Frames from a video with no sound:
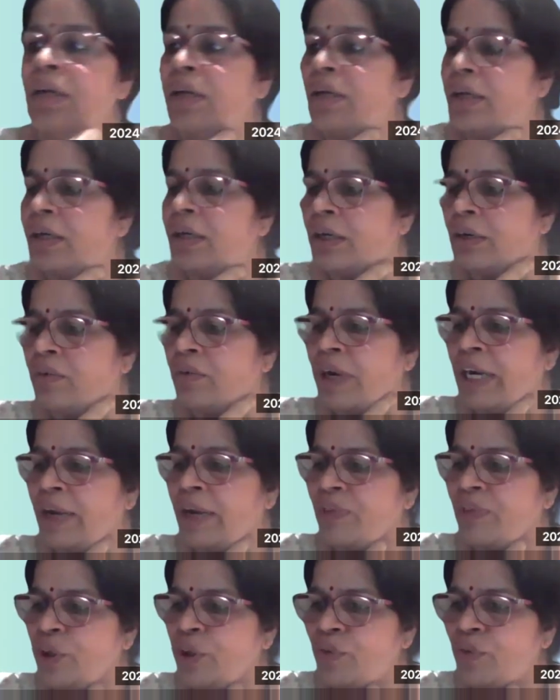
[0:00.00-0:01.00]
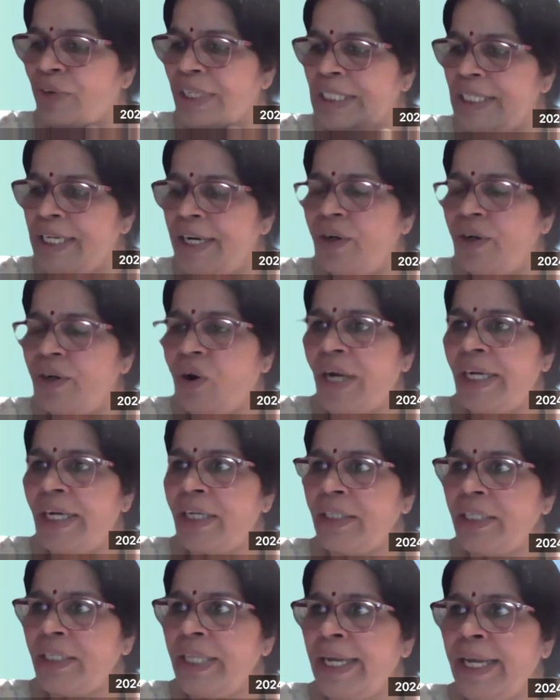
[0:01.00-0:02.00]
one of the university in
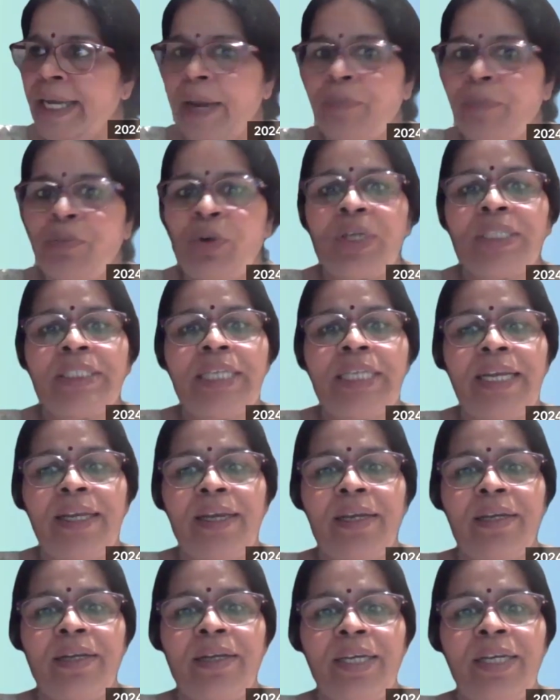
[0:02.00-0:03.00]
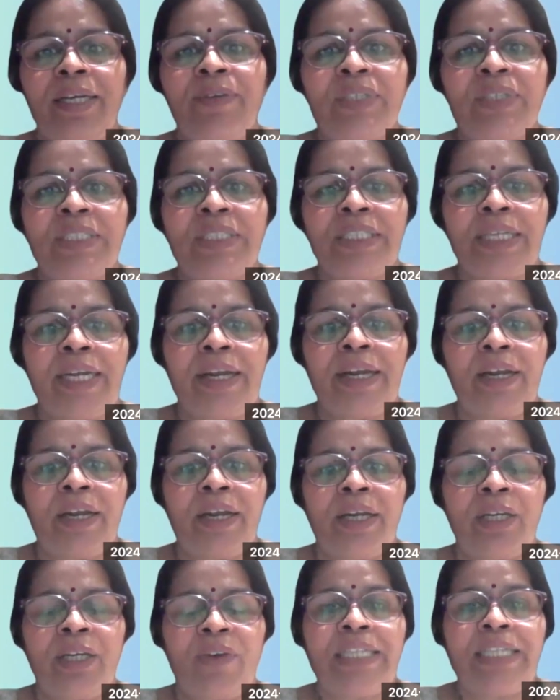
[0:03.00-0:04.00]
Noida. They came to us. He was
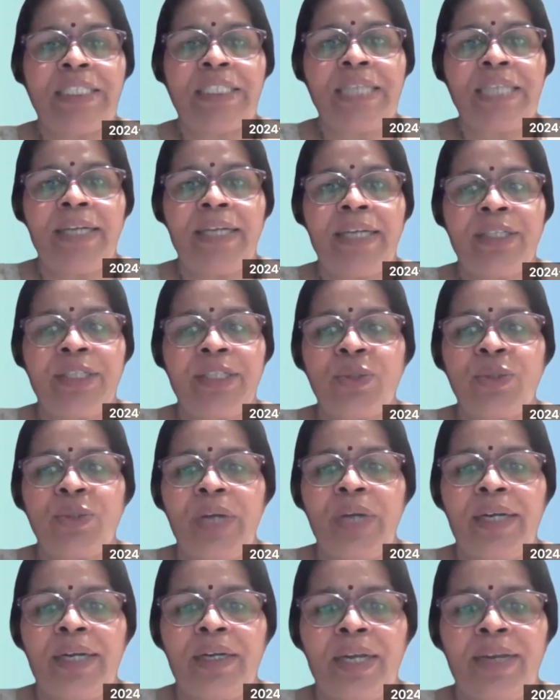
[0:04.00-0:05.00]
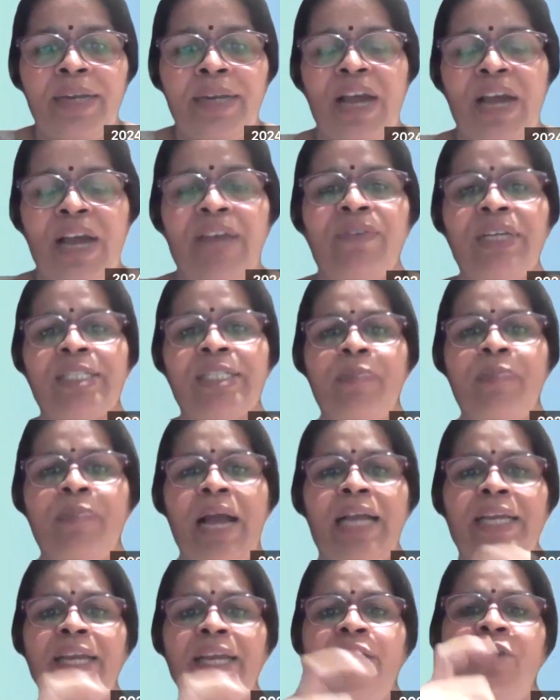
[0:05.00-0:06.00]
a 12th standard student like 5 years
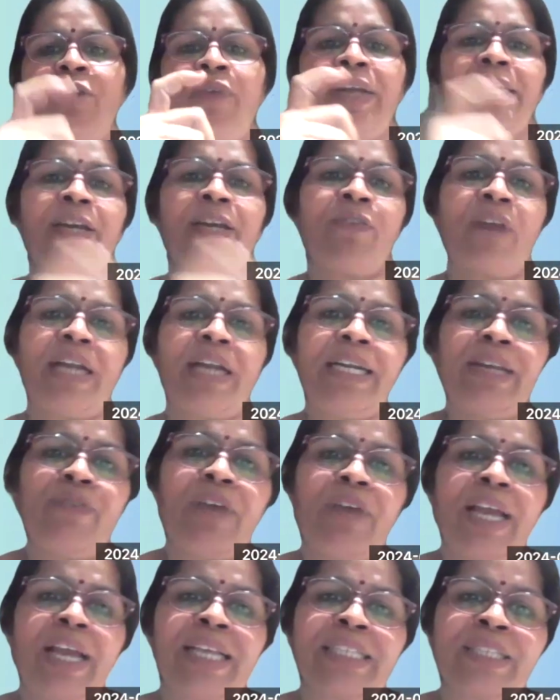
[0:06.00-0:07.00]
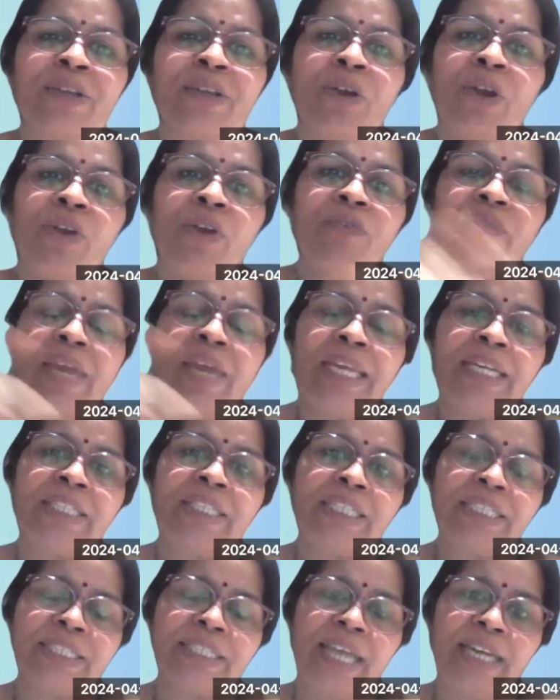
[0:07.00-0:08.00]
back. He innovated one device where
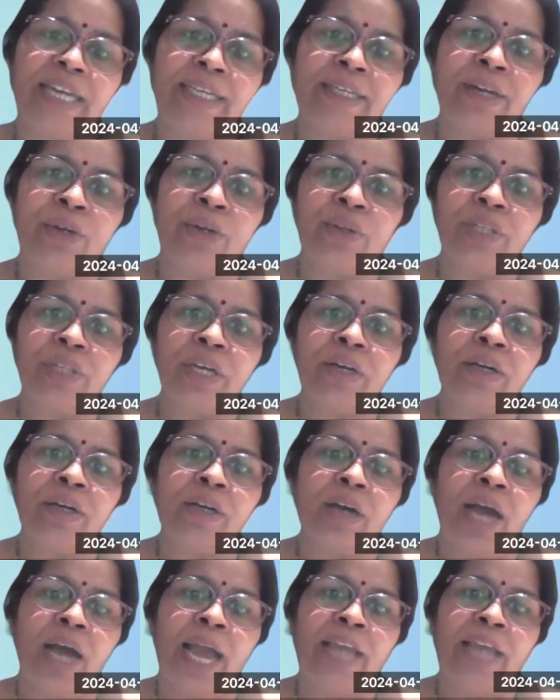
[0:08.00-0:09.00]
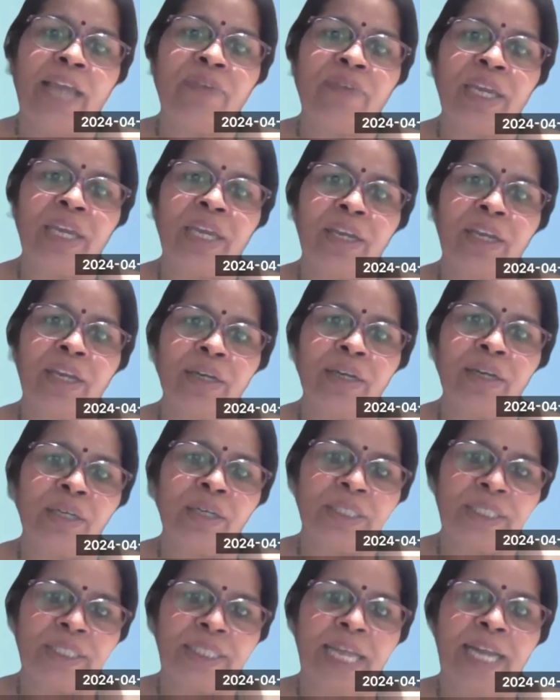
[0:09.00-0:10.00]
it is connected to the
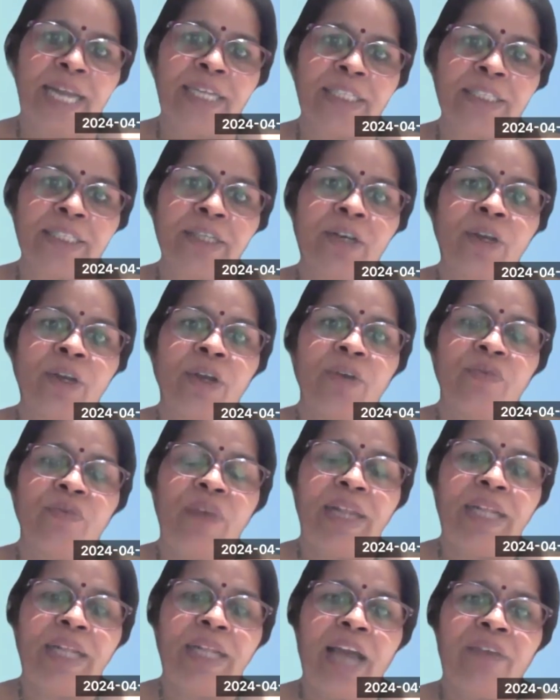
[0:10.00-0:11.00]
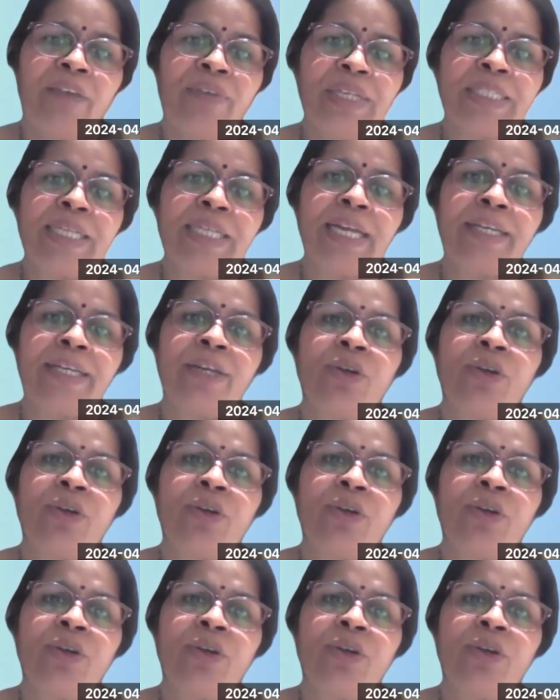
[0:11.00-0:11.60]
IV set. When the IV is getting